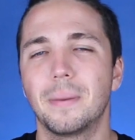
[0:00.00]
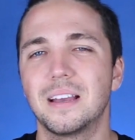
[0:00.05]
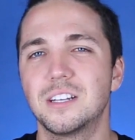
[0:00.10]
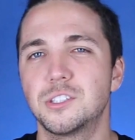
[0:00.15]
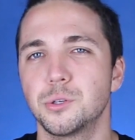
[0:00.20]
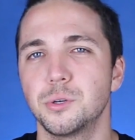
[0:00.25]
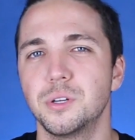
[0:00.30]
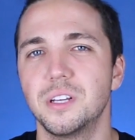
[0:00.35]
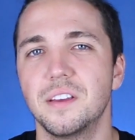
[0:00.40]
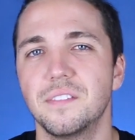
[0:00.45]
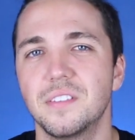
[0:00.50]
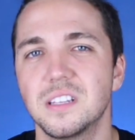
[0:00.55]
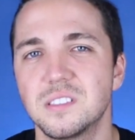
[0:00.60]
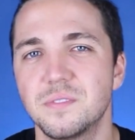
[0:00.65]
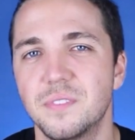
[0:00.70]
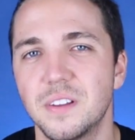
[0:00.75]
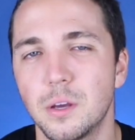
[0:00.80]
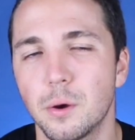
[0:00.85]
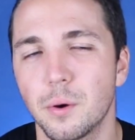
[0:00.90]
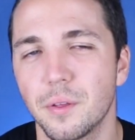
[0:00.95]
make sure you give this
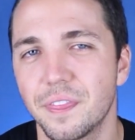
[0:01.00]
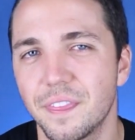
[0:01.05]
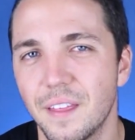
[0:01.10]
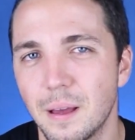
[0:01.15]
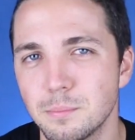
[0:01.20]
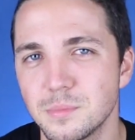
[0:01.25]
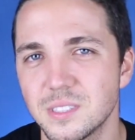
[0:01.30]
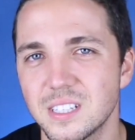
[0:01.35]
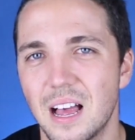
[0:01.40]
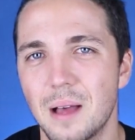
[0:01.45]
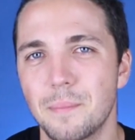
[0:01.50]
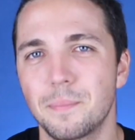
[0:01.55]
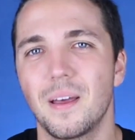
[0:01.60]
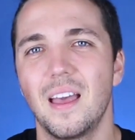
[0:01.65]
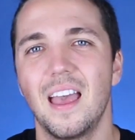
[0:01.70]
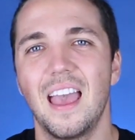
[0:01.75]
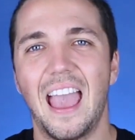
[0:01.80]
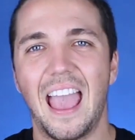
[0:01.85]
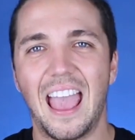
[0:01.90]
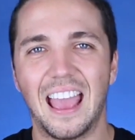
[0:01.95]
video a thumbs up
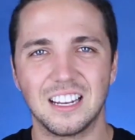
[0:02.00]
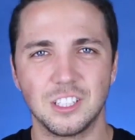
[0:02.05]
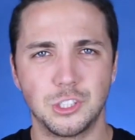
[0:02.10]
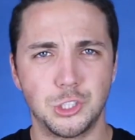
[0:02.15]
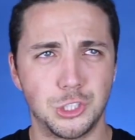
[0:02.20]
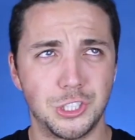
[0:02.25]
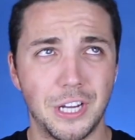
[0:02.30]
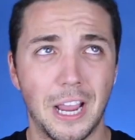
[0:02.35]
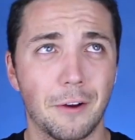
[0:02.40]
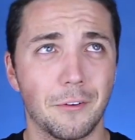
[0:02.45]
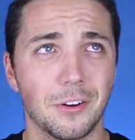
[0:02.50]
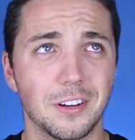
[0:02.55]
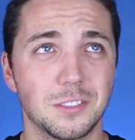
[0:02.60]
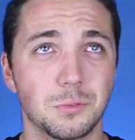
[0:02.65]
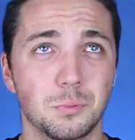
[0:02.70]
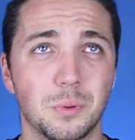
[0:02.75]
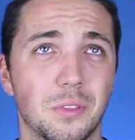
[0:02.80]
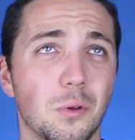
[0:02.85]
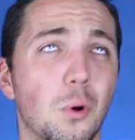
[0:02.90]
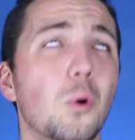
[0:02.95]
and share
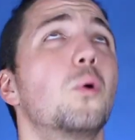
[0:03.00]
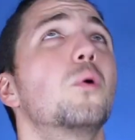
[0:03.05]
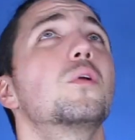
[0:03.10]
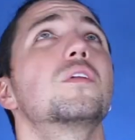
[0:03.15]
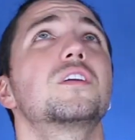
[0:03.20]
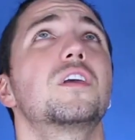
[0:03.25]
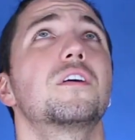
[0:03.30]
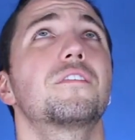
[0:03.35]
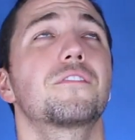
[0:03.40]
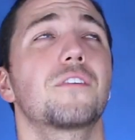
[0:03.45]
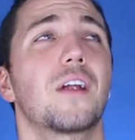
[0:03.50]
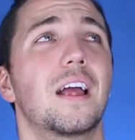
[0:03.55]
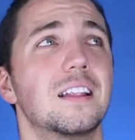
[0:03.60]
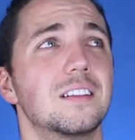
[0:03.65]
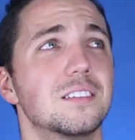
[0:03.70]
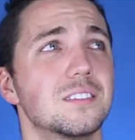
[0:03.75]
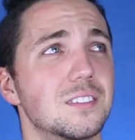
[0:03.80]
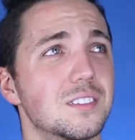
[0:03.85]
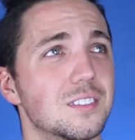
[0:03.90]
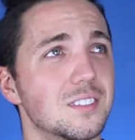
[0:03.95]
it with all of your
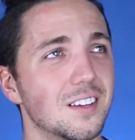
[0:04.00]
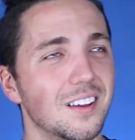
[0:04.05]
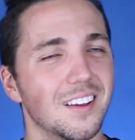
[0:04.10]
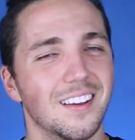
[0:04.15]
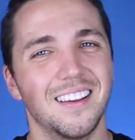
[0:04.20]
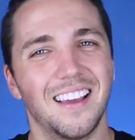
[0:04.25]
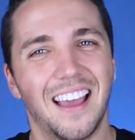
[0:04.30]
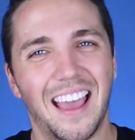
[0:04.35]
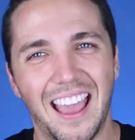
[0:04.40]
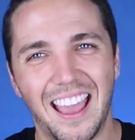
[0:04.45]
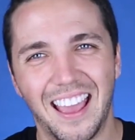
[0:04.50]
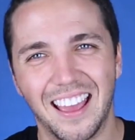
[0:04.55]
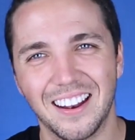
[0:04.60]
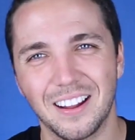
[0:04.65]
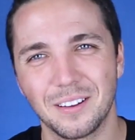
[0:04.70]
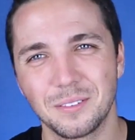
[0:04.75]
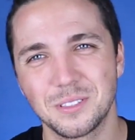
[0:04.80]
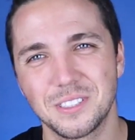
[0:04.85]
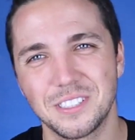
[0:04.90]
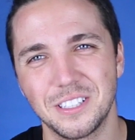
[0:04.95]
friends. And
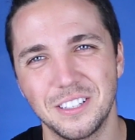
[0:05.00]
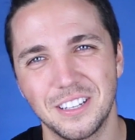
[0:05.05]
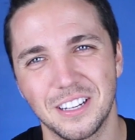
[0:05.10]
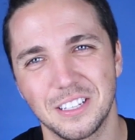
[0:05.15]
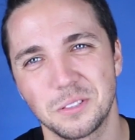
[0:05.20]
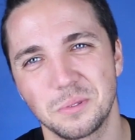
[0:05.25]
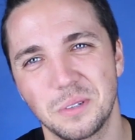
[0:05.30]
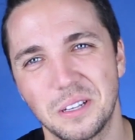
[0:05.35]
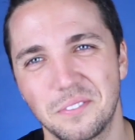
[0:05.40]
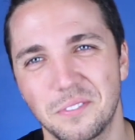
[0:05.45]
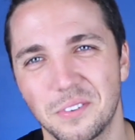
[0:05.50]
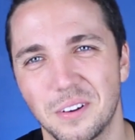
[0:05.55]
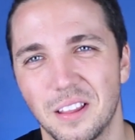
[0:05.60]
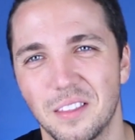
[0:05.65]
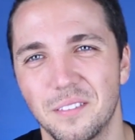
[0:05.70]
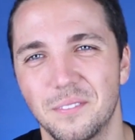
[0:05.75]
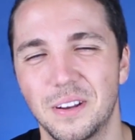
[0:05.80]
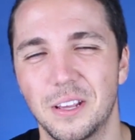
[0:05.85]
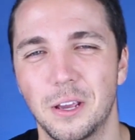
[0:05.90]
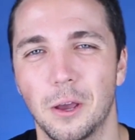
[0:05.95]
I'll see you next week for
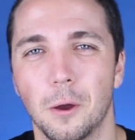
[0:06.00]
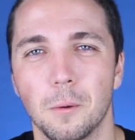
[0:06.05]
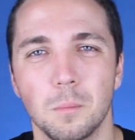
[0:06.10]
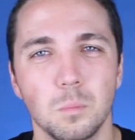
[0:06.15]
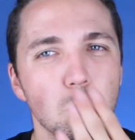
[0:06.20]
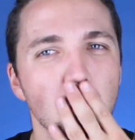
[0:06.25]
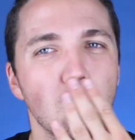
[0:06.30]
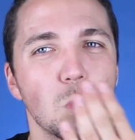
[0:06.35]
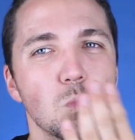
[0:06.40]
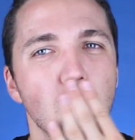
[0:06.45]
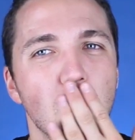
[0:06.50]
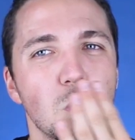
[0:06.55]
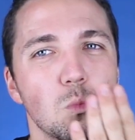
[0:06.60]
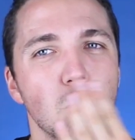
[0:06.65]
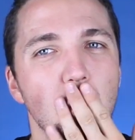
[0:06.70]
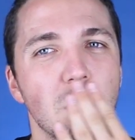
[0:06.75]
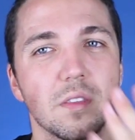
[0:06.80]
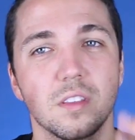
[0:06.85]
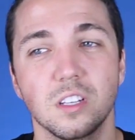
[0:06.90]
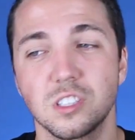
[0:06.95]
another video.
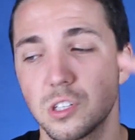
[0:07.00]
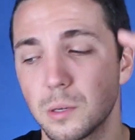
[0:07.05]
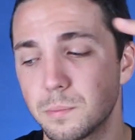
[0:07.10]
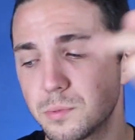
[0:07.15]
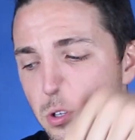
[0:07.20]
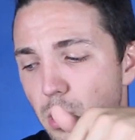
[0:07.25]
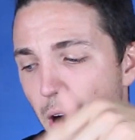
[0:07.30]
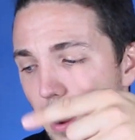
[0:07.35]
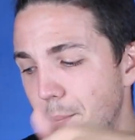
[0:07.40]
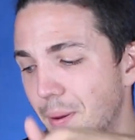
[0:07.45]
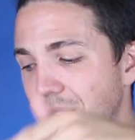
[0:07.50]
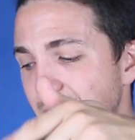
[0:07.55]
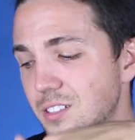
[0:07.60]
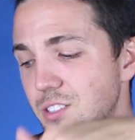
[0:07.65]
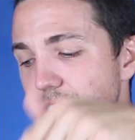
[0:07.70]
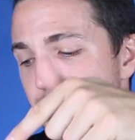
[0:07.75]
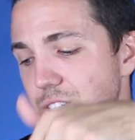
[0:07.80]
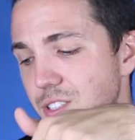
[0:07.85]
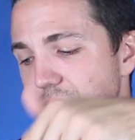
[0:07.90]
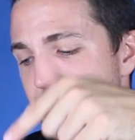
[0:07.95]
The subscribe
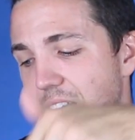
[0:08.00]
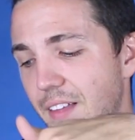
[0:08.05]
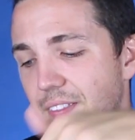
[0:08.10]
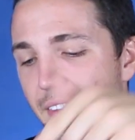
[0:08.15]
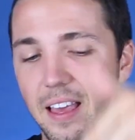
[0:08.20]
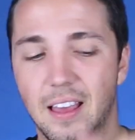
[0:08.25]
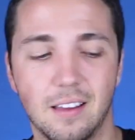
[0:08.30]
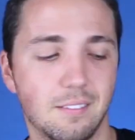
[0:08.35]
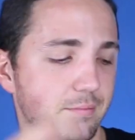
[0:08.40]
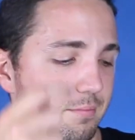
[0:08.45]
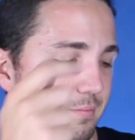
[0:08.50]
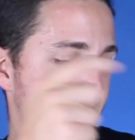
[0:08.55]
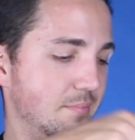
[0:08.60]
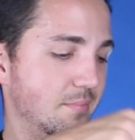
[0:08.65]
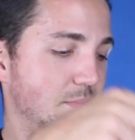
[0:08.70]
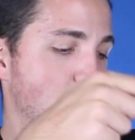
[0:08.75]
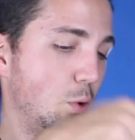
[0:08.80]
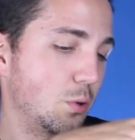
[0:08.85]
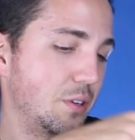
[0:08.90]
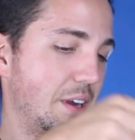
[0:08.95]
button's just down there,
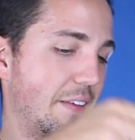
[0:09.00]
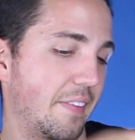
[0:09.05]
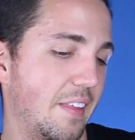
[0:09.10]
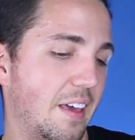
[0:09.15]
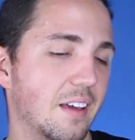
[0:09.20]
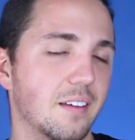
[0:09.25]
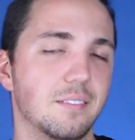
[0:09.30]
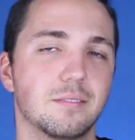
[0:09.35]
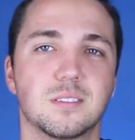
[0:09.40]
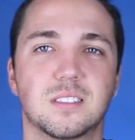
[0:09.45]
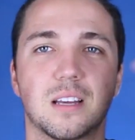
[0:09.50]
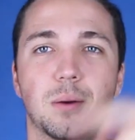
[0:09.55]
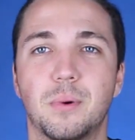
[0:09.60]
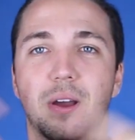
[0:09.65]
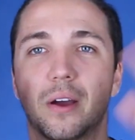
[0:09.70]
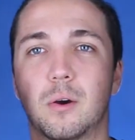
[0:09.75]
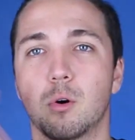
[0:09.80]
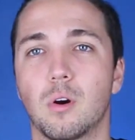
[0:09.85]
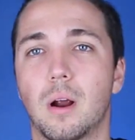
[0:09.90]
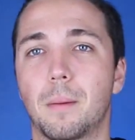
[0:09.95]
or down there
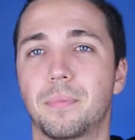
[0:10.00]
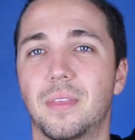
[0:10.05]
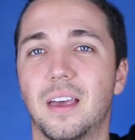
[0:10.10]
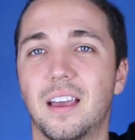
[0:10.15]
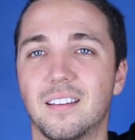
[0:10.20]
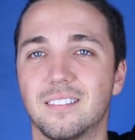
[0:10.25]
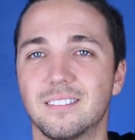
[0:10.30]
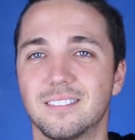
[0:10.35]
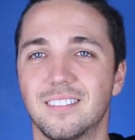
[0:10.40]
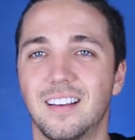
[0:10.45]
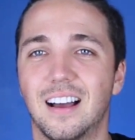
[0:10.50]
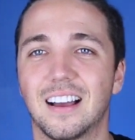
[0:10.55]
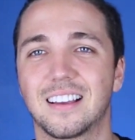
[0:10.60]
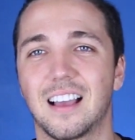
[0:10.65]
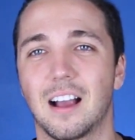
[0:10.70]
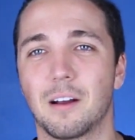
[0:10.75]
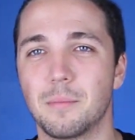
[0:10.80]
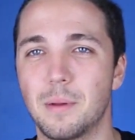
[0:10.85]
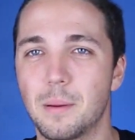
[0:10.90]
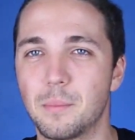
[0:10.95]
somewhere, or up there. I
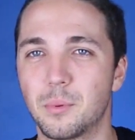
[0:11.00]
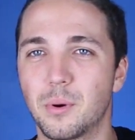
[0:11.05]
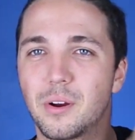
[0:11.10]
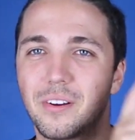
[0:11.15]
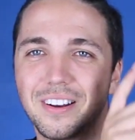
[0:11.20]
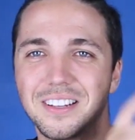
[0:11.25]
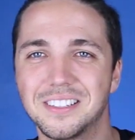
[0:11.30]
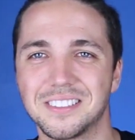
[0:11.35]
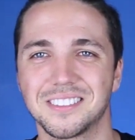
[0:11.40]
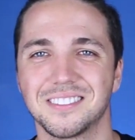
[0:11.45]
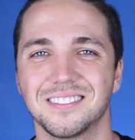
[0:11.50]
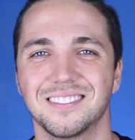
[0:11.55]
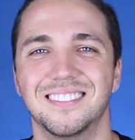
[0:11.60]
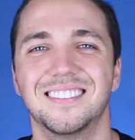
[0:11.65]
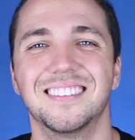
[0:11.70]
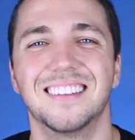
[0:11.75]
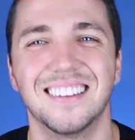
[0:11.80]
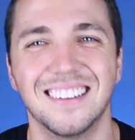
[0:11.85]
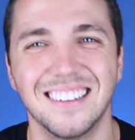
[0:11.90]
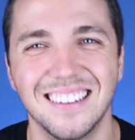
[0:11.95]
can't remember where it is.
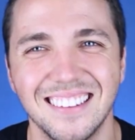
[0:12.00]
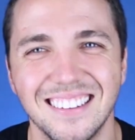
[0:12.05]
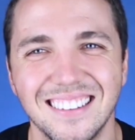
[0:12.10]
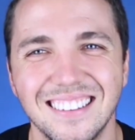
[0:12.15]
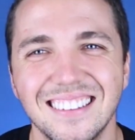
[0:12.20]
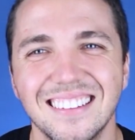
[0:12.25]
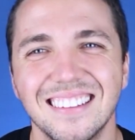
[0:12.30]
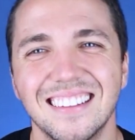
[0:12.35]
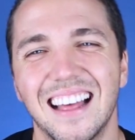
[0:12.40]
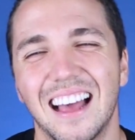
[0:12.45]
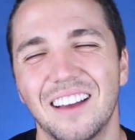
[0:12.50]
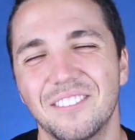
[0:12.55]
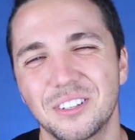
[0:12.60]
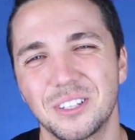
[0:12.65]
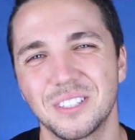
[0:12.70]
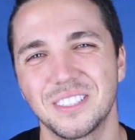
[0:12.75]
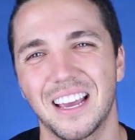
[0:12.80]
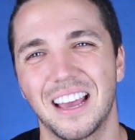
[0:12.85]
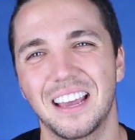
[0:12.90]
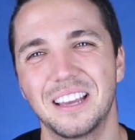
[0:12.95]
Have a
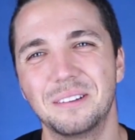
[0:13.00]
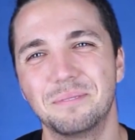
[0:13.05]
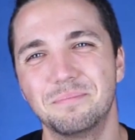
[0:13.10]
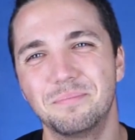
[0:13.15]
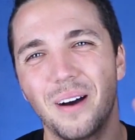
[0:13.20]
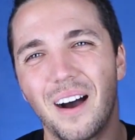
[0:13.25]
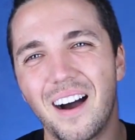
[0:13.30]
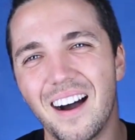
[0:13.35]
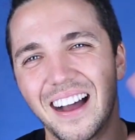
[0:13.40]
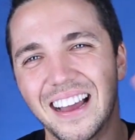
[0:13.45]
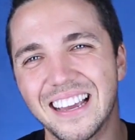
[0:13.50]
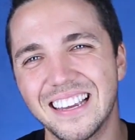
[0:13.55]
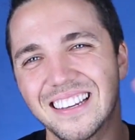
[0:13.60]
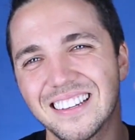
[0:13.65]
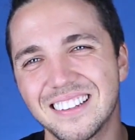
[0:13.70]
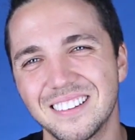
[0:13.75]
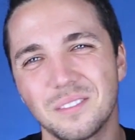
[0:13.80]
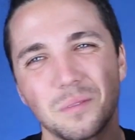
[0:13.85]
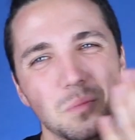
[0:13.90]
good day. Bye.